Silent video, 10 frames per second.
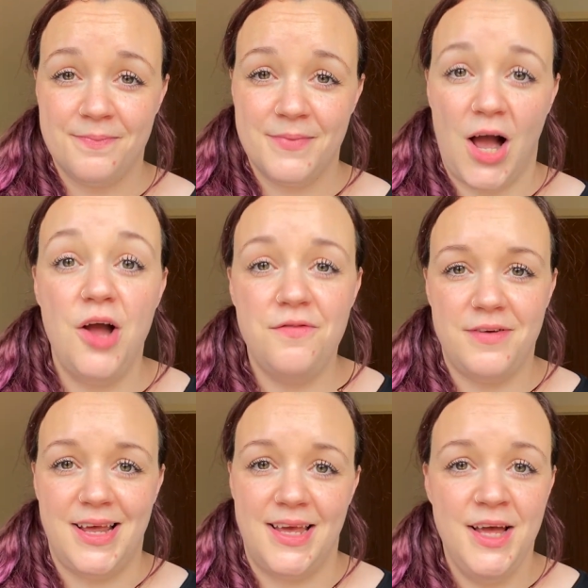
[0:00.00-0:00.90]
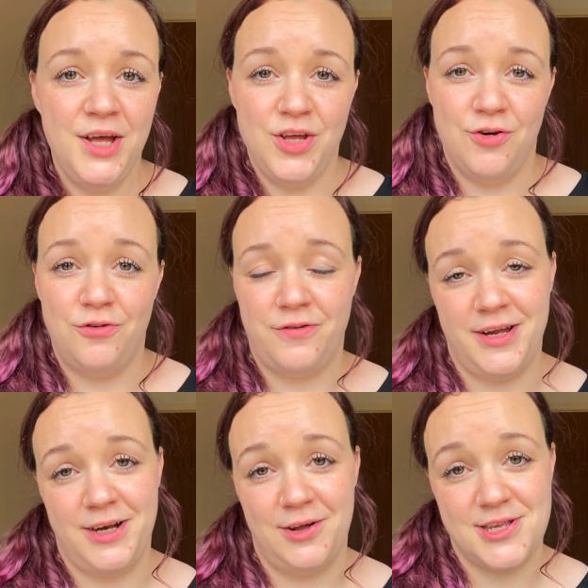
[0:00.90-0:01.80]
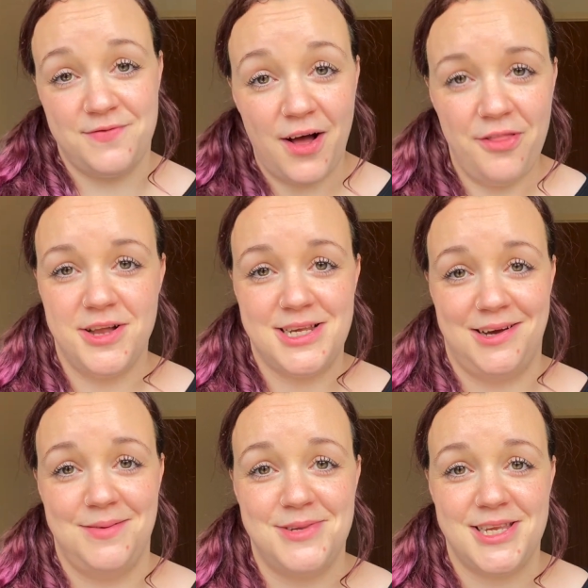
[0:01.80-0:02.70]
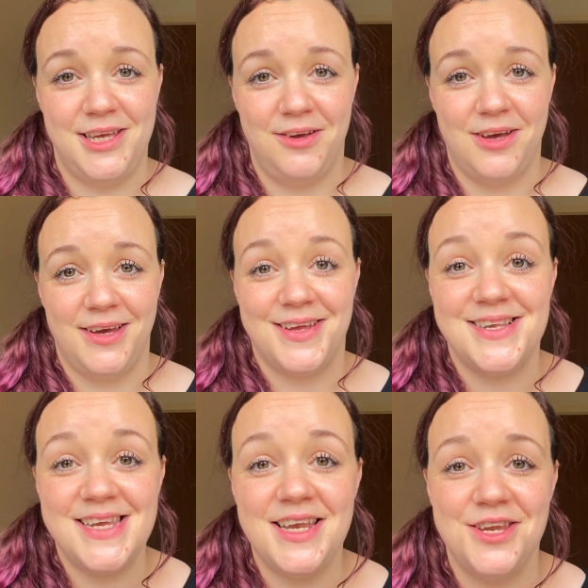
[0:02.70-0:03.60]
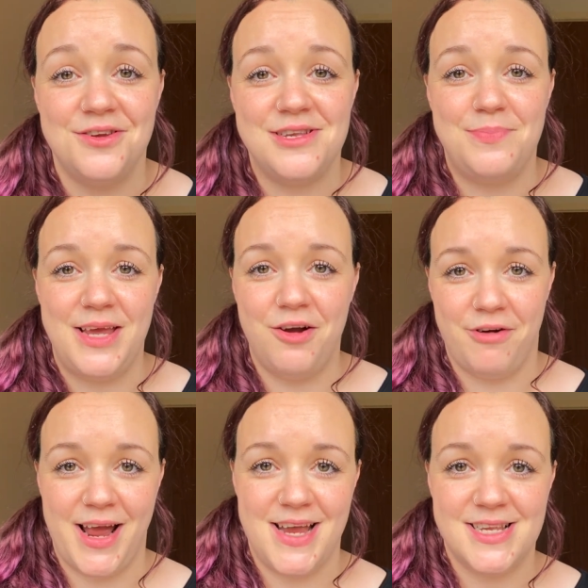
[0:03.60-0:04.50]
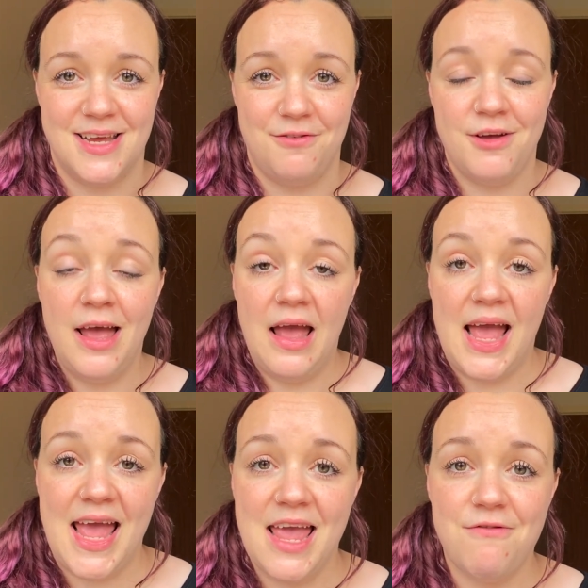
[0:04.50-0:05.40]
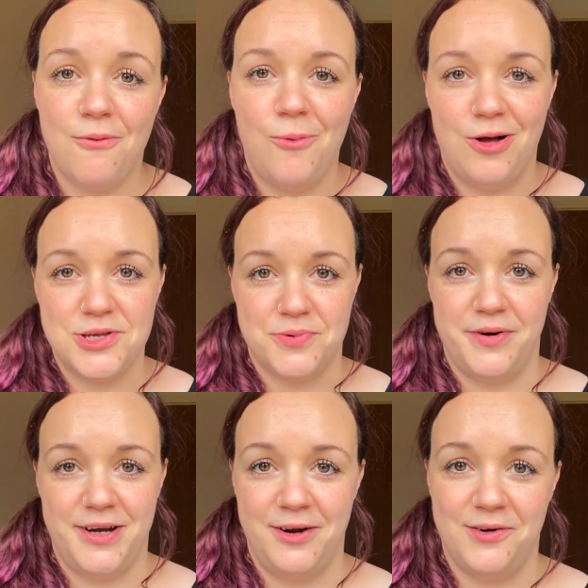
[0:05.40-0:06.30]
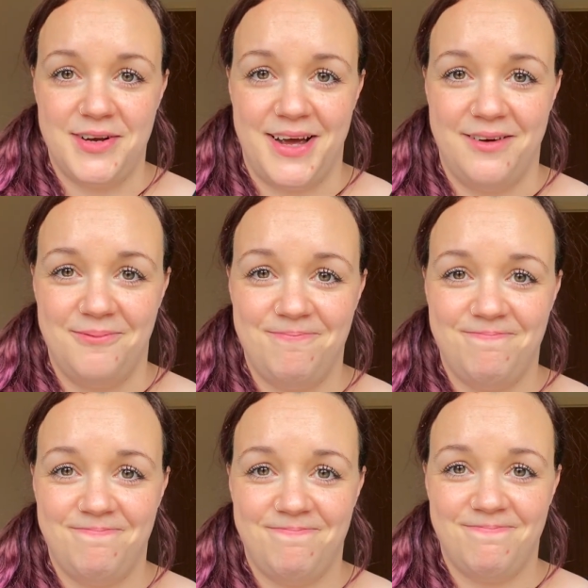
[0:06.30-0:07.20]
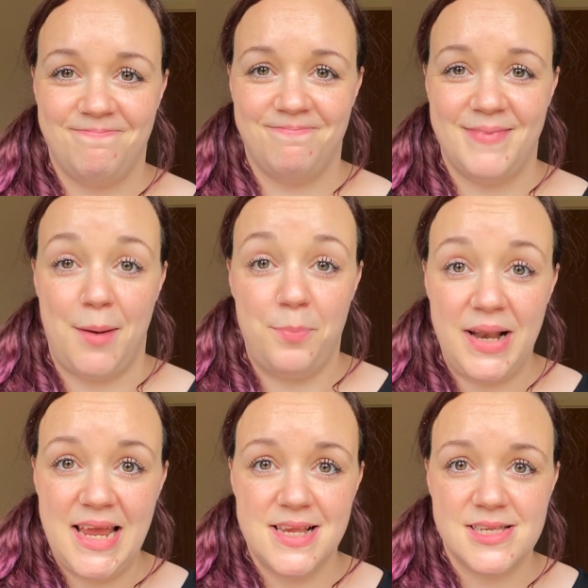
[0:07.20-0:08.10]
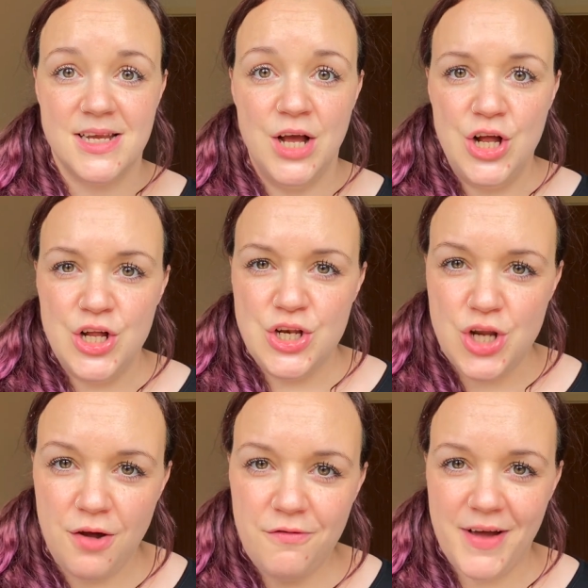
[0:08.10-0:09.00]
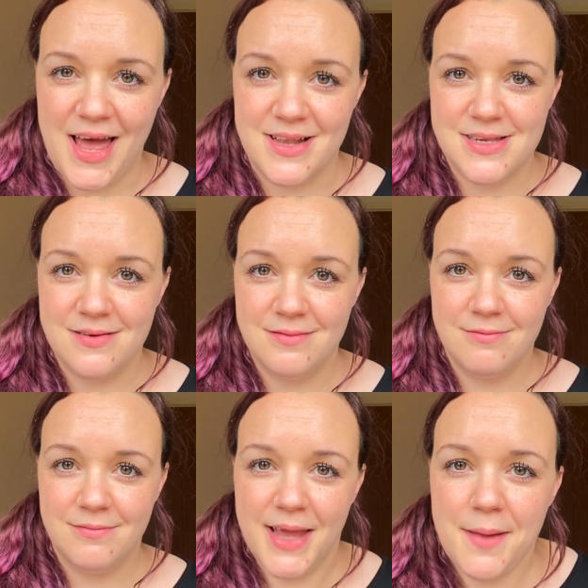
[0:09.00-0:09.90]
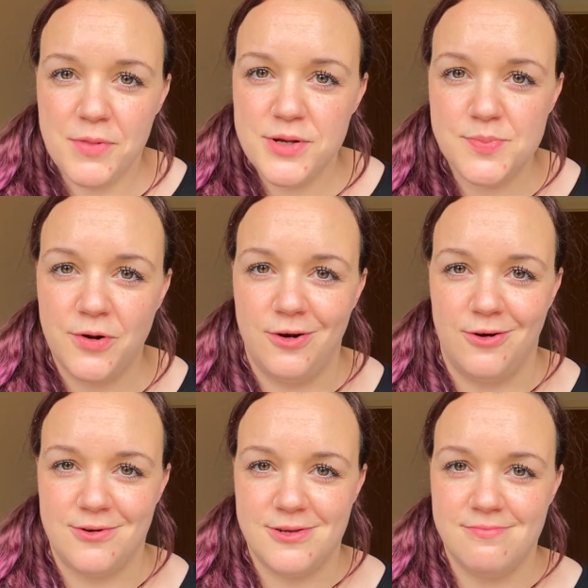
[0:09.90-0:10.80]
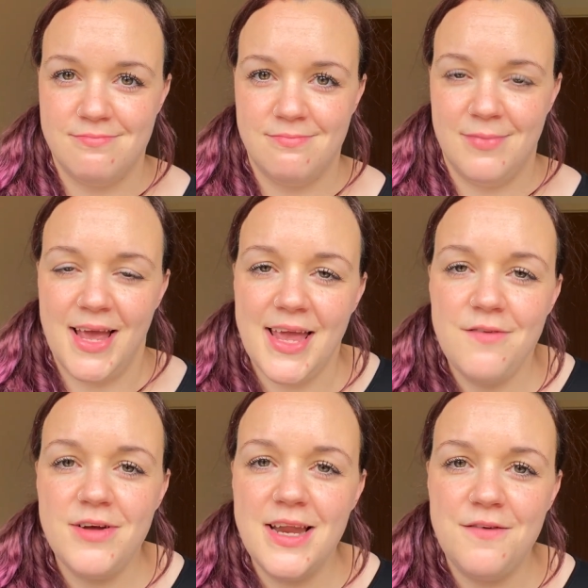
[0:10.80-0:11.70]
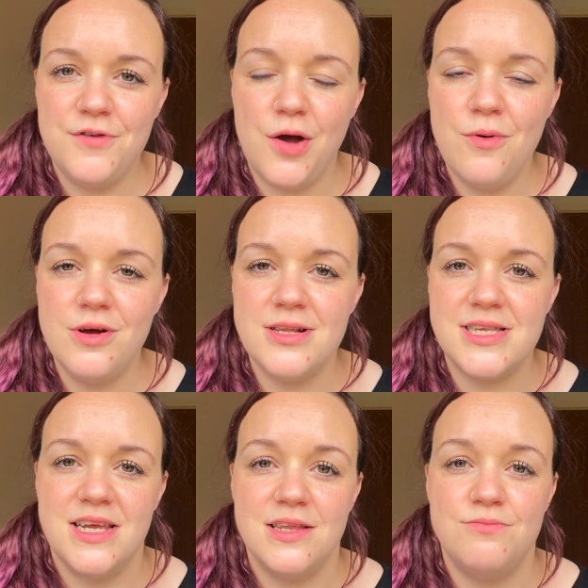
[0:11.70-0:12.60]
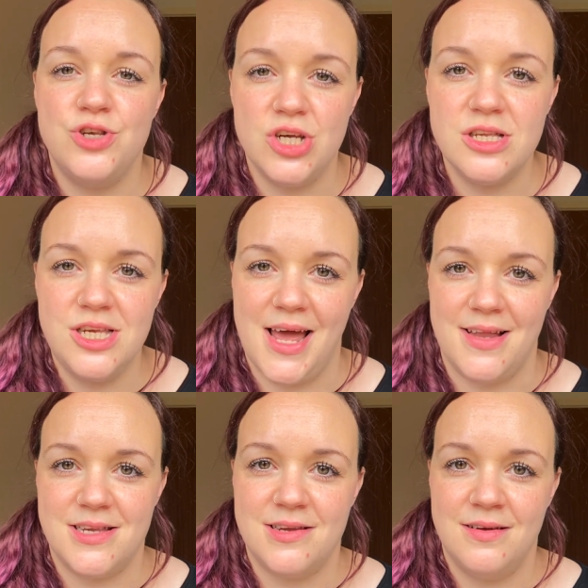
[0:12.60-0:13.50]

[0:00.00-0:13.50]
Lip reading: Hopefully, you'll find lots of other times that you can continue to be creative, even whilst we're in lockdown. And please, don't forget, keep those monologues, even if no one can see them just yet.